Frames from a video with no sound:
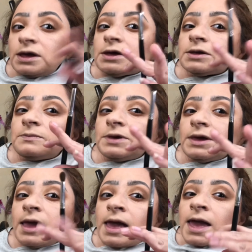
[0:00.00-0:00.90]
It can be
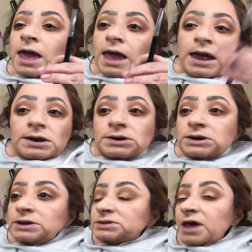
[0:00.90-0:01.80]

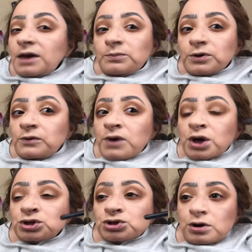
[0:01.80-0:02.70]
any type
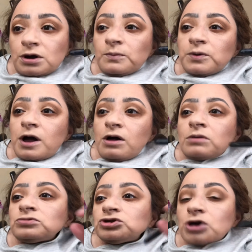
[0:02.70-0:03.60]
of dark
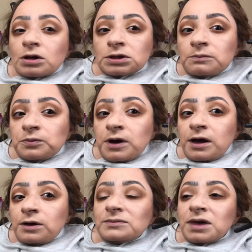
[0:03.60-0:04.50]
brown, chocolate
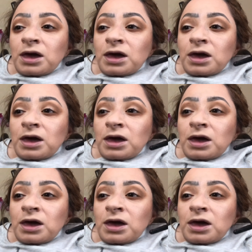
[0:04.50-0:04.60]
brown.